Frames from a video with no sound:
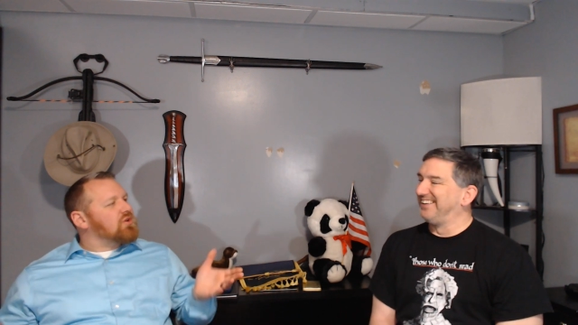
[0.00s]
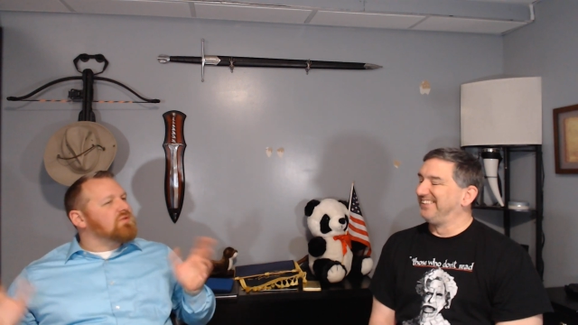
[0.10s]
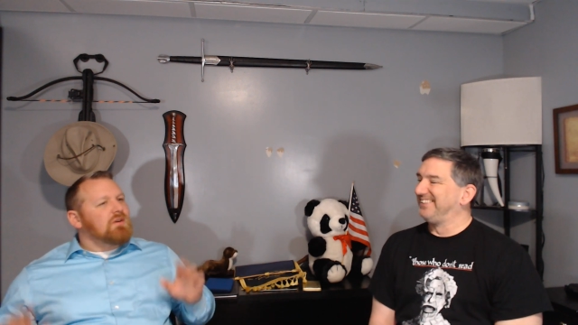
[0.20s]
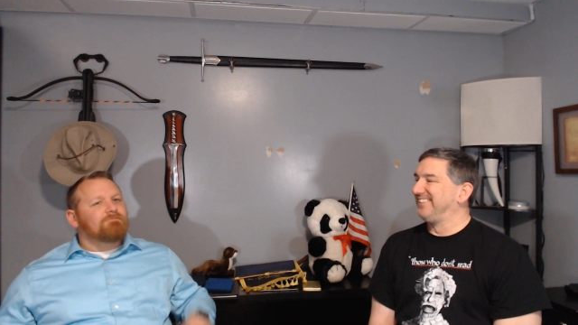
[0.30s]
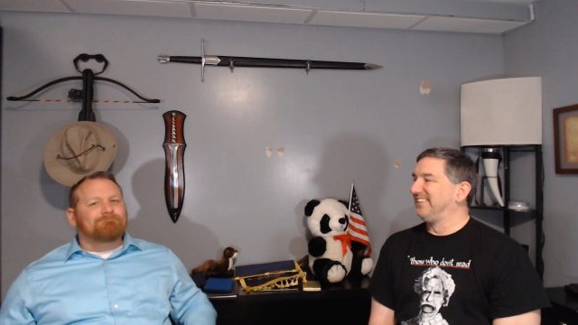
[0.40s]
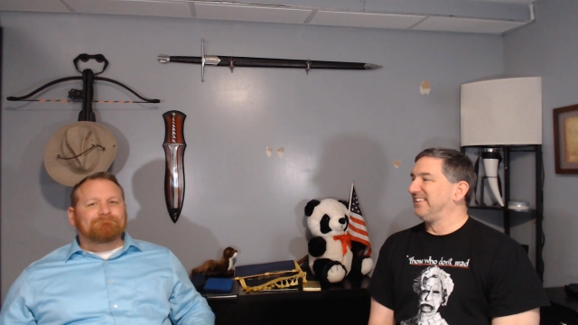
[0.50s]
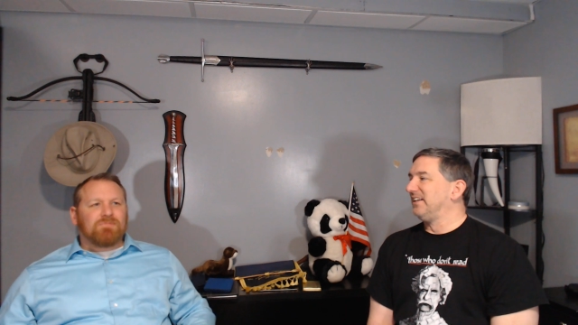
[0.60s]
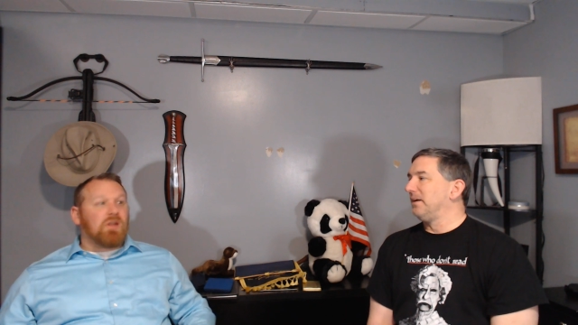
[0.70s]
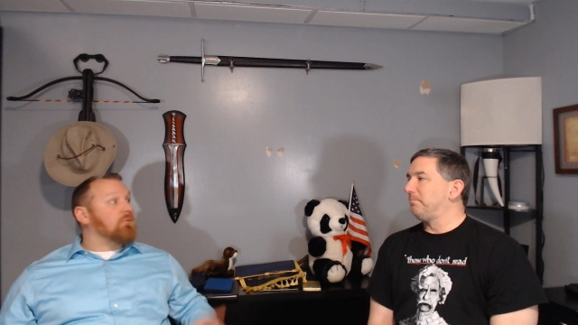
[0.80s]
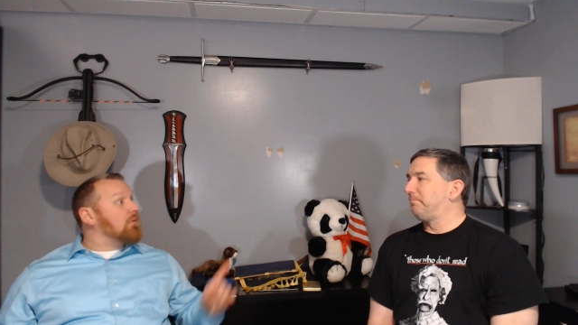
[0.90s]
Speaker 1: used
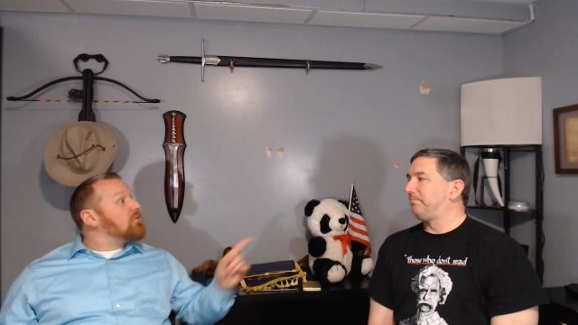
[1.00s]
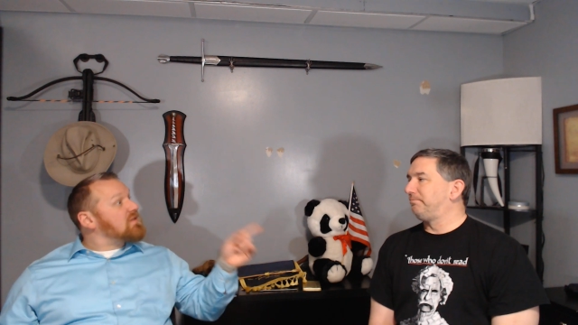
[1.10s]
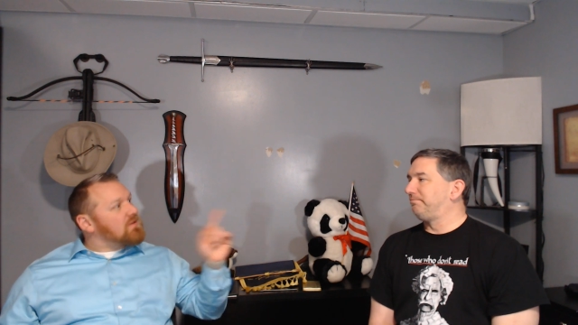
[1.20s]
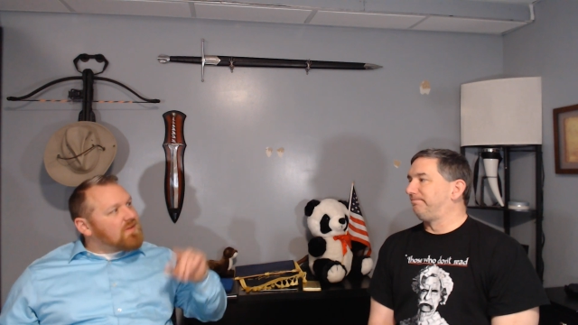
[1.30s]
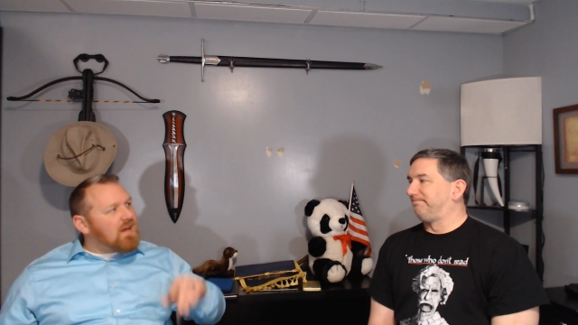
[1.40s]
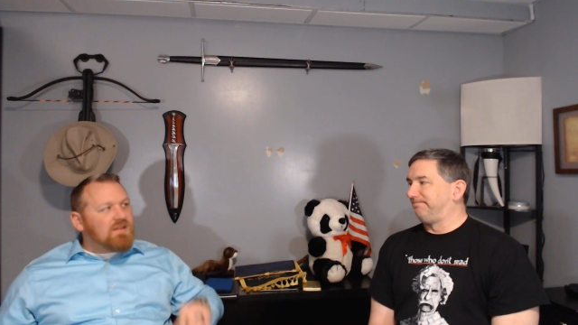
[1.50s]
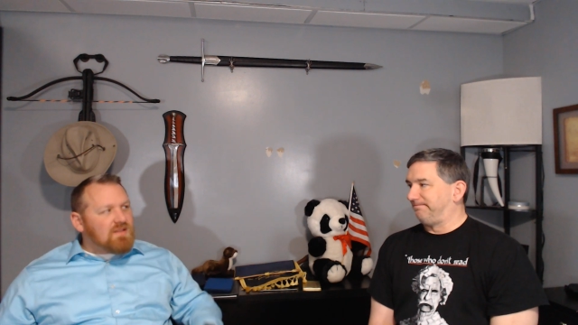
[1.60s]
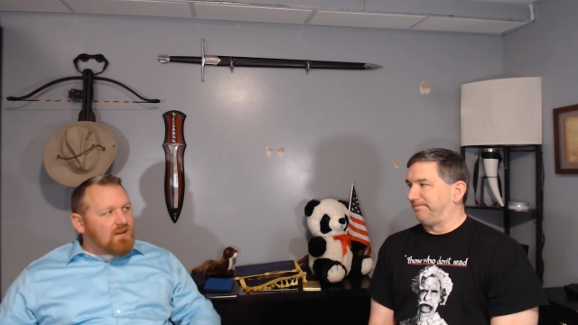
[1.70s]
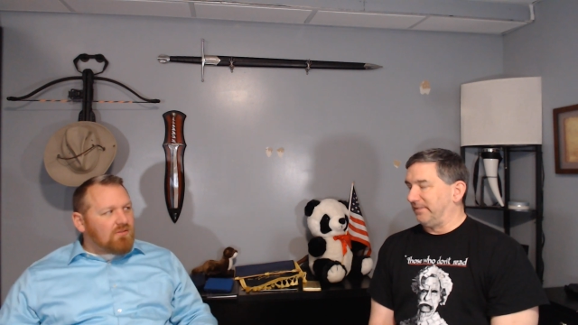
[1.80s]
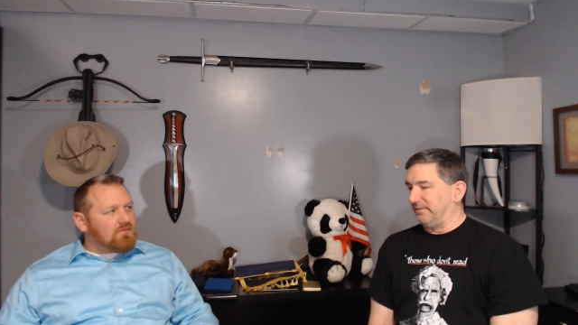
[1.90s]
like what we see with
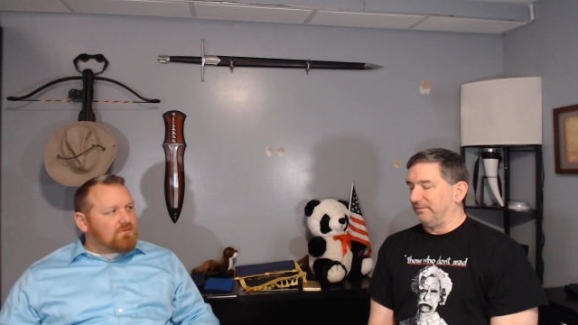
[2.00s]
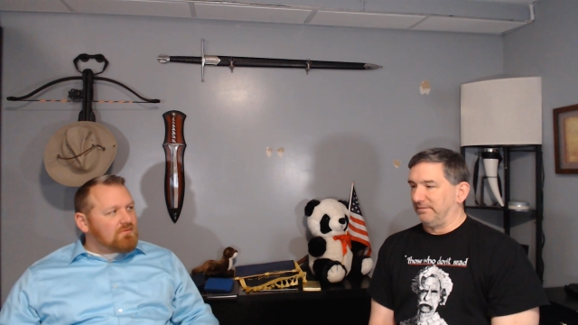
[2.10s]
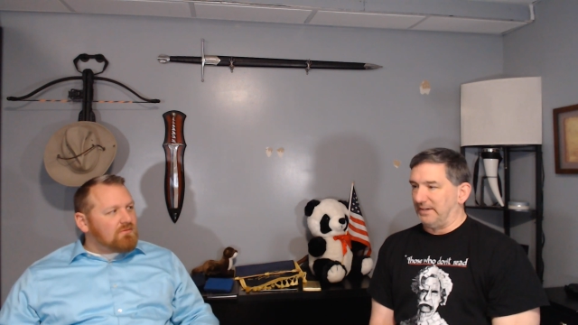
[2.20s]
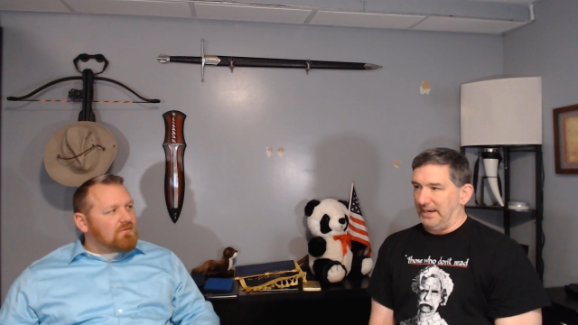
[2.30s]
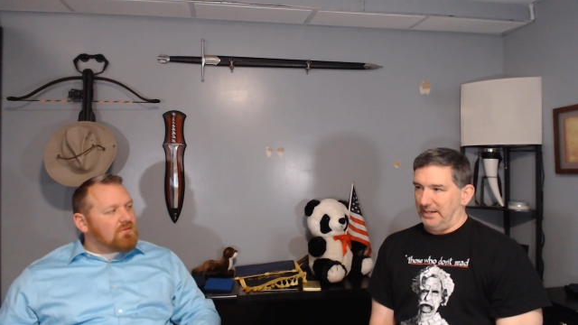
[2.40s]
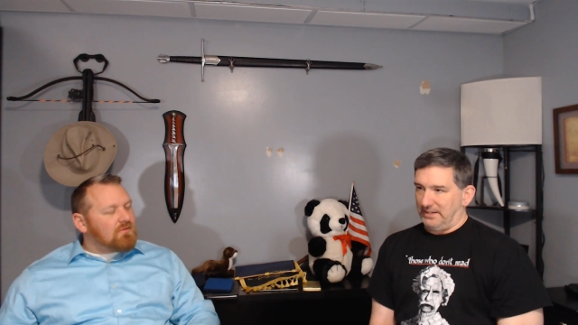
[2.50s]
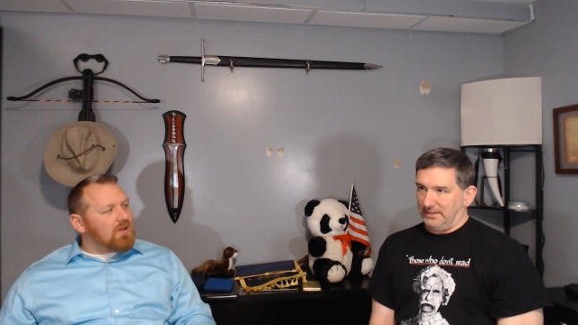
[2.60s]
Anzio. Right.